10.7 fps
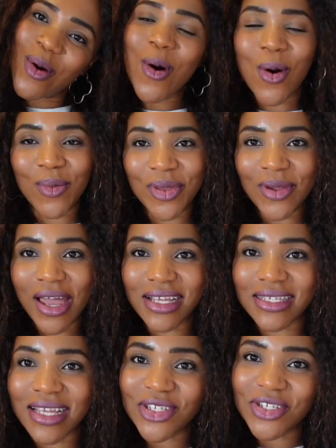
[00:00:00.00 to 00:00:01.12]
hope you
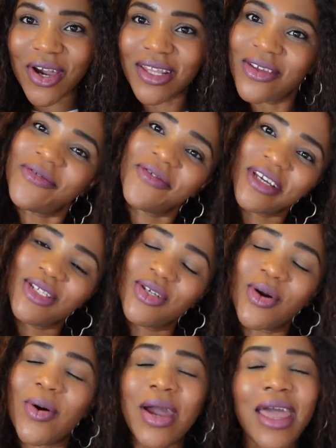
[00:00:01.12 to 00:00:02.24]
guys enjoyed the
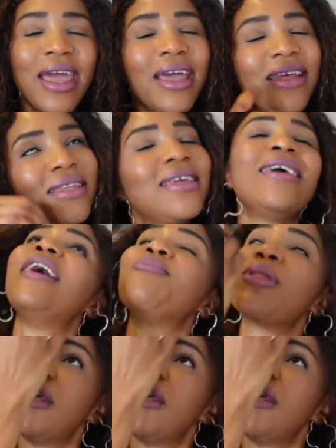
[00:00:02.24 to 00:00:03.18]
video, and yeah,